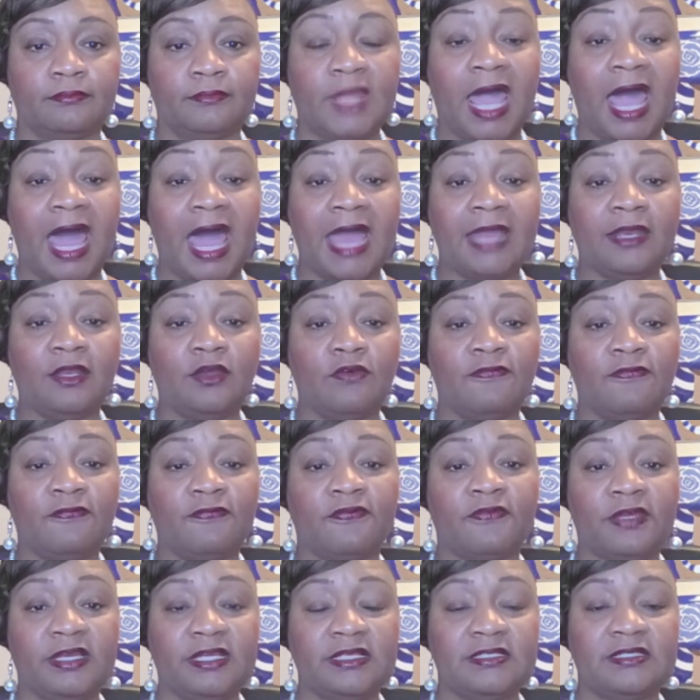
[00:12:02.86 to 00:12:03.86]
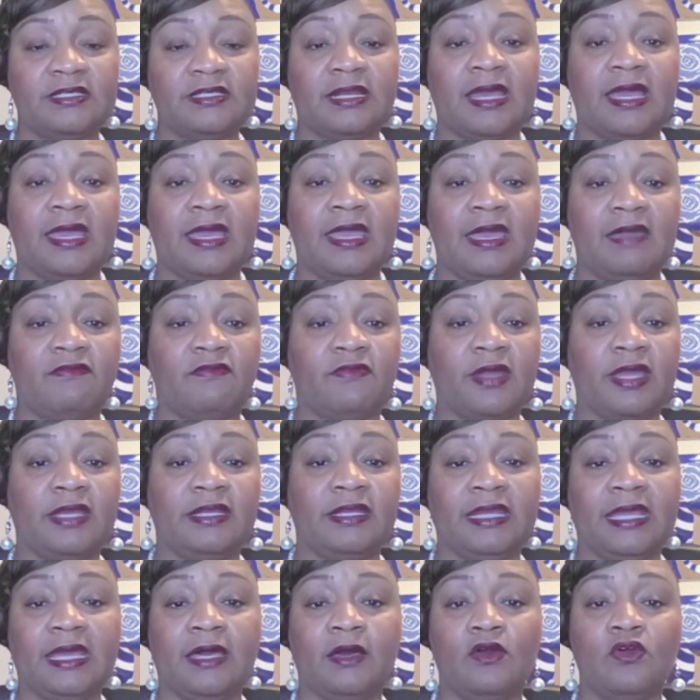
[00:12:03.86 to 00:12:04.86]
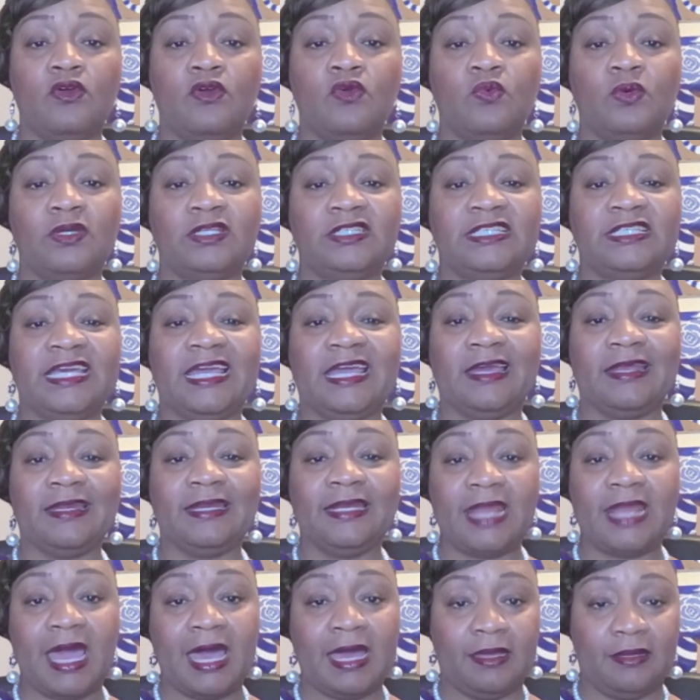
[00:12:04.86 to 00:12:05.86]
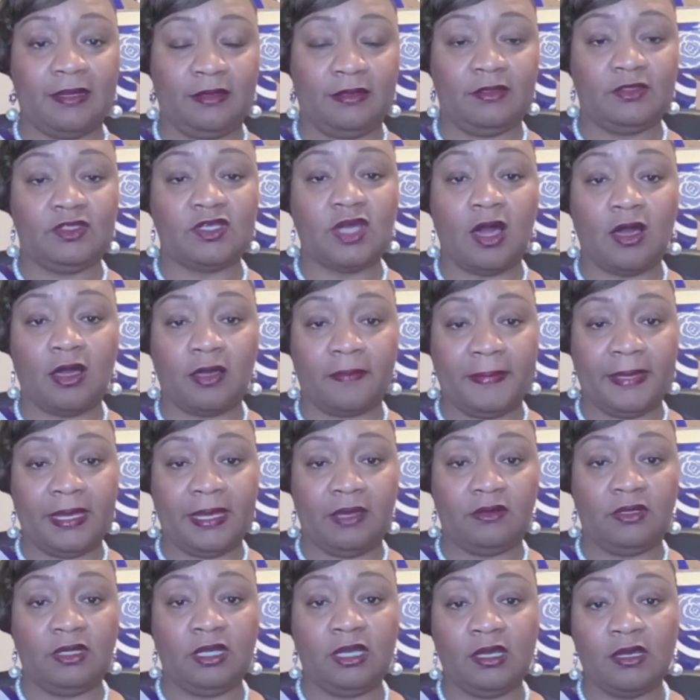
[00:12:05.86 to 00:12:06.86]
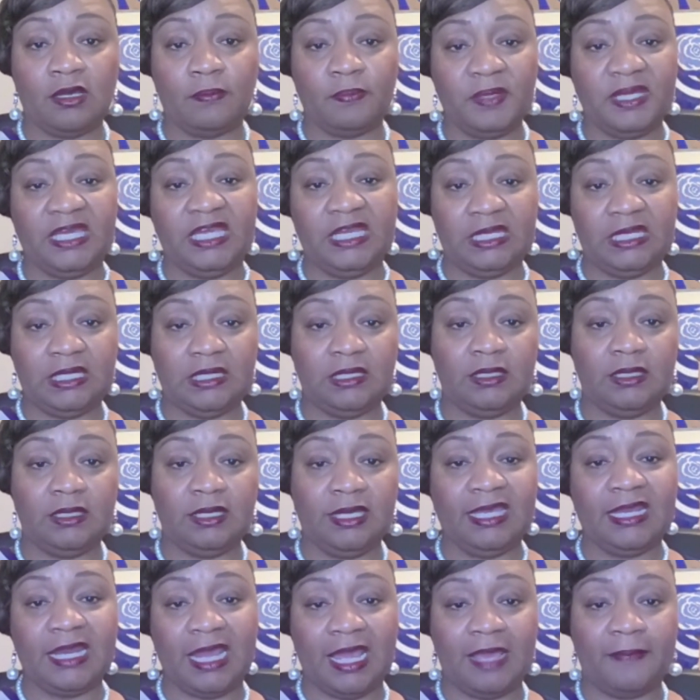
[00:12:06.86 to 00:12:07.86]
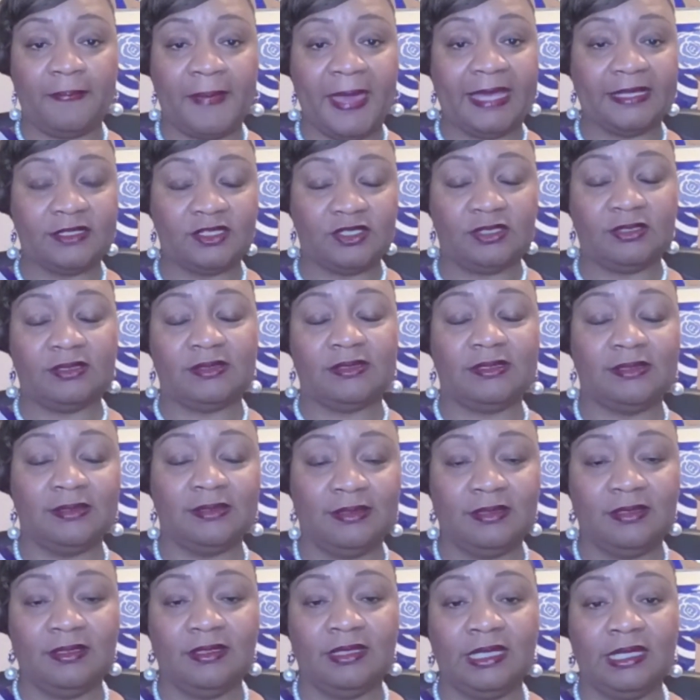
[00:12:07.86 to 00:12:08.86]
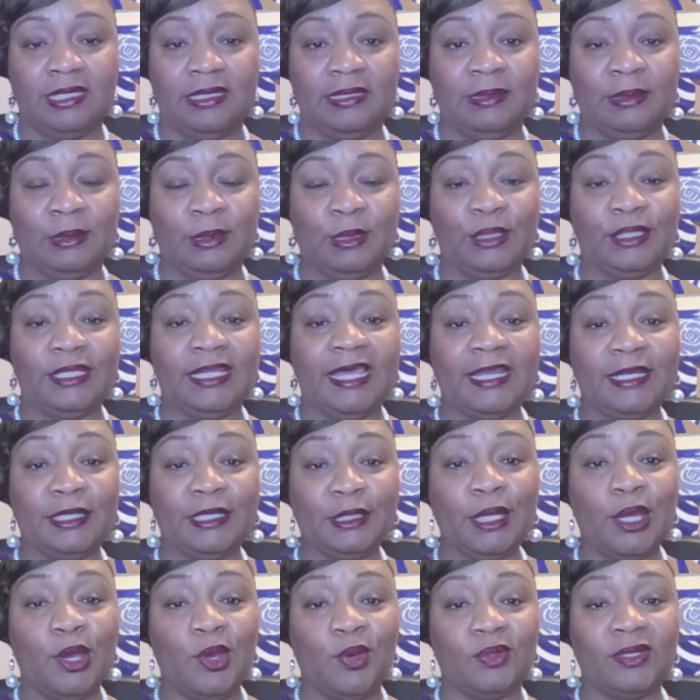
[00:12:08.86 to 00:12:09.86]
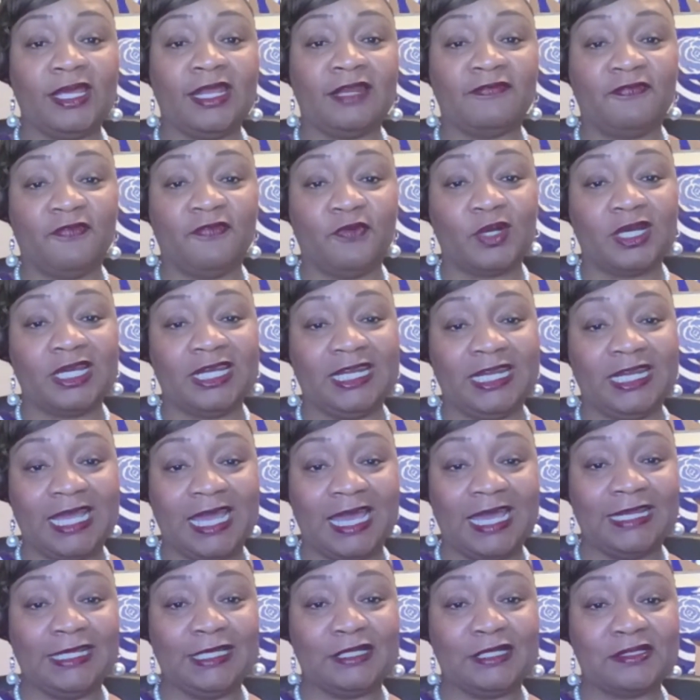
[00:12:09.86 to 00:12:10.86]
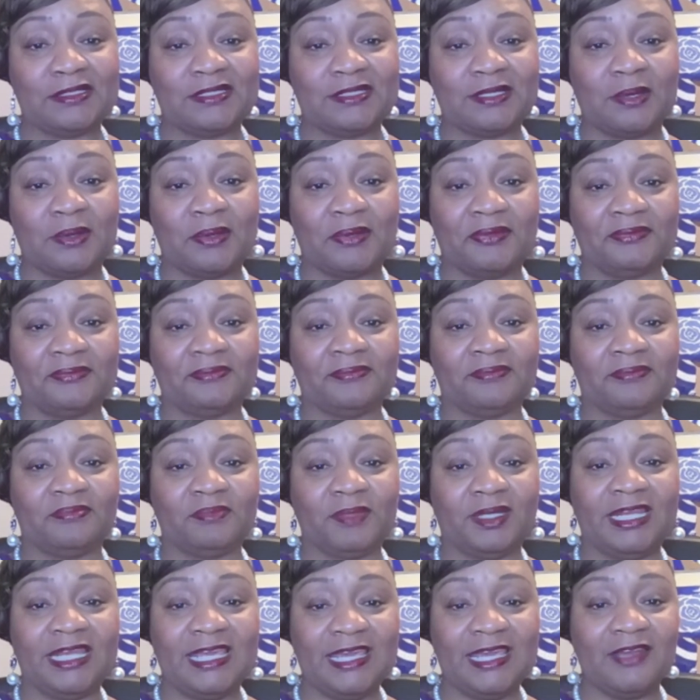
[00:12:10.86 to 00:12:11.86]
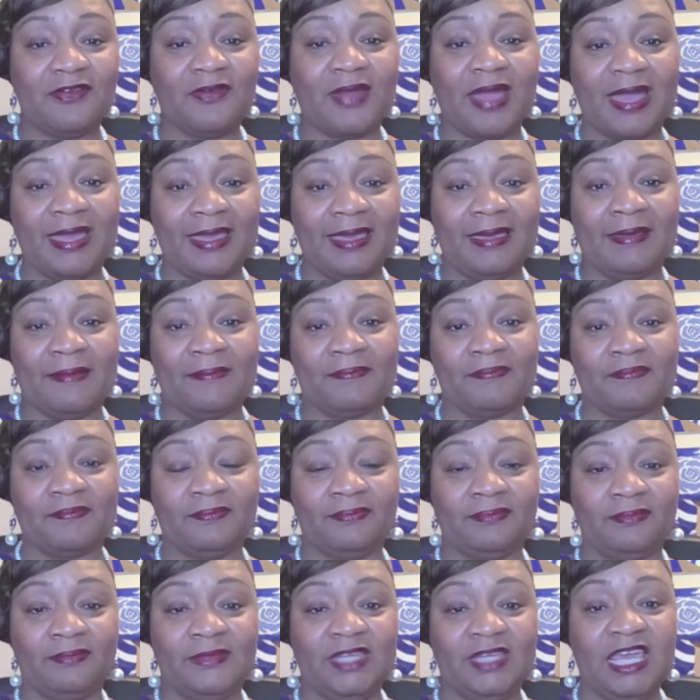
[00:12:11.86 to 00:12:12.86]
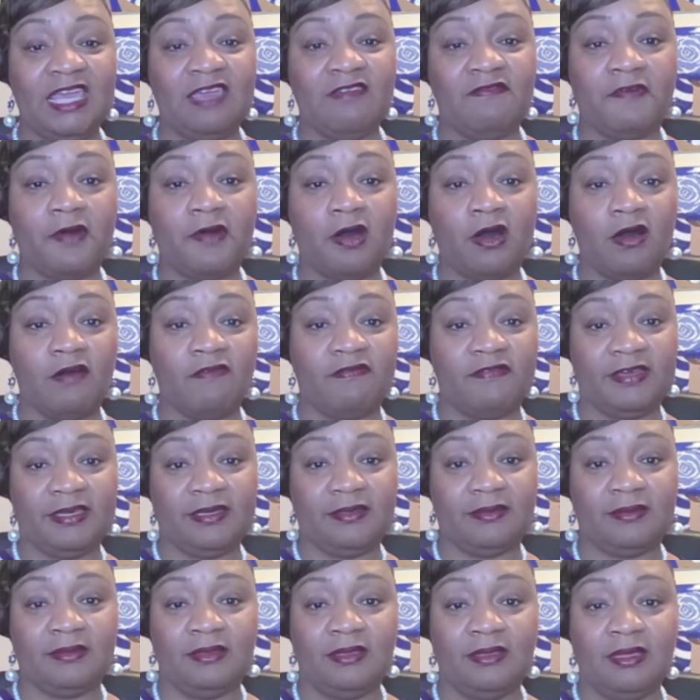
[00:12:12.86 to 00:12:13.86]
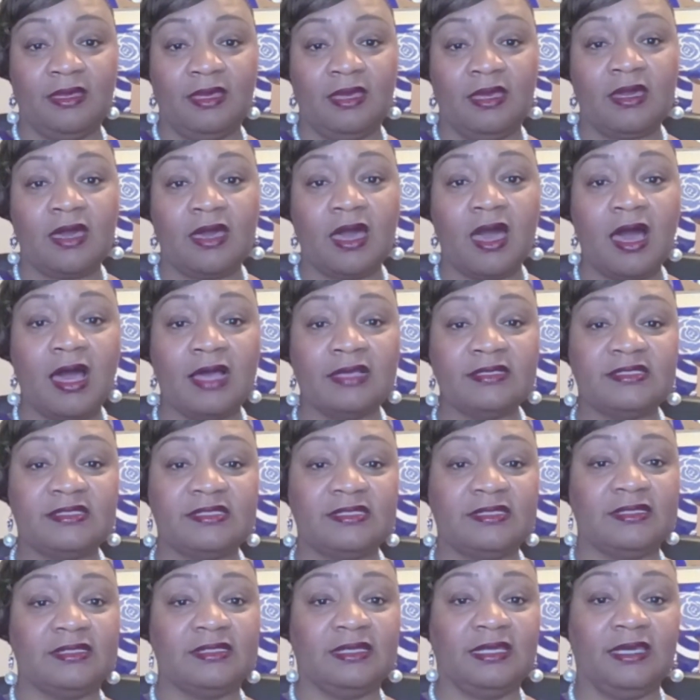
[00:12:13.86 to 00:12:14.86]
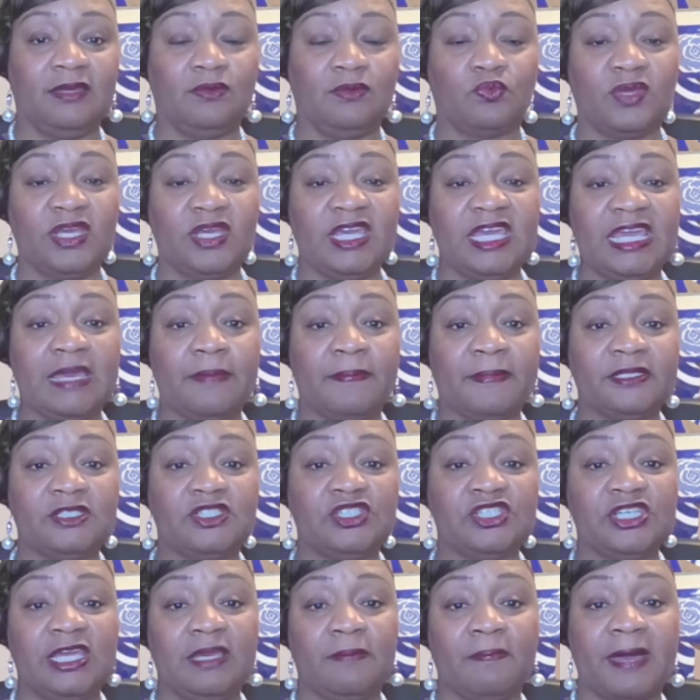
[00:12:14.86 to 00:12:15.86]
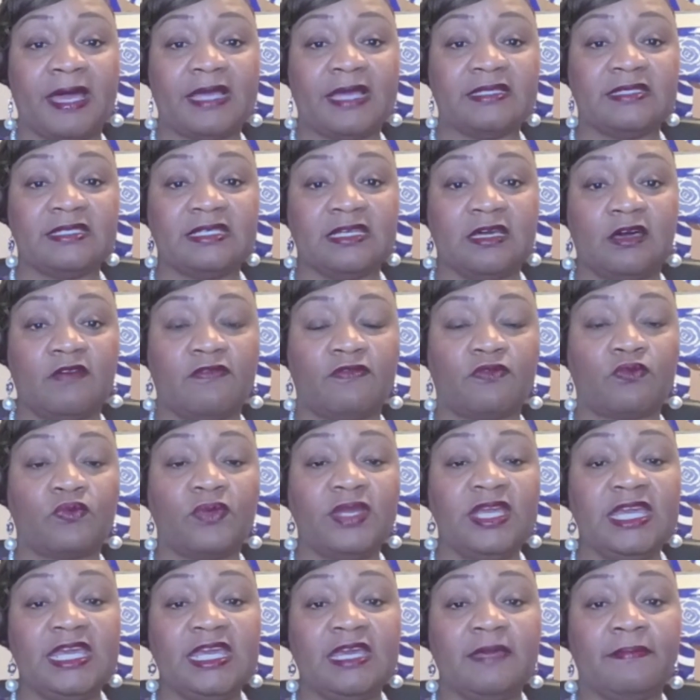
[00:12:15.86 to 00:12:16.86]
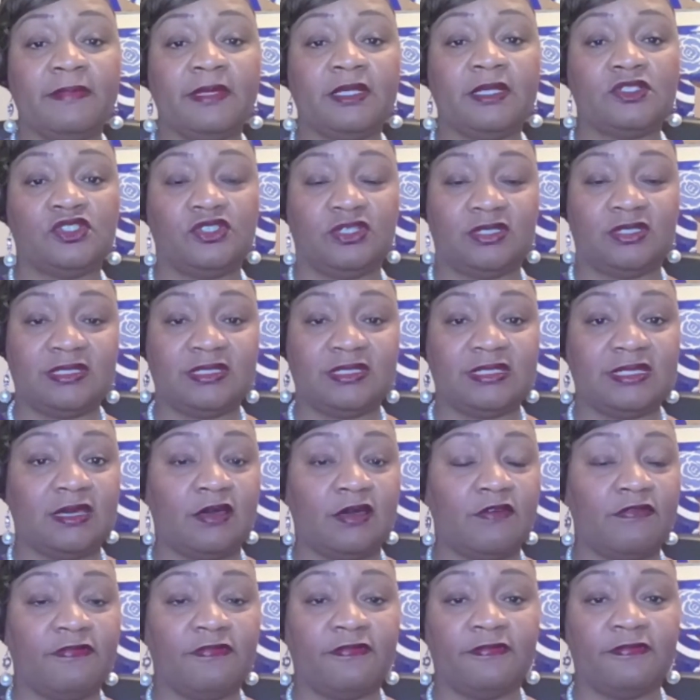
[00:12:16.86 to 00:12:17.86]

I know friends that I have right now who would dare not talk about competing in a pageant, let alone at 49 years old. But here I am, evolving, constantly re-imaging myself. Re-image yourself.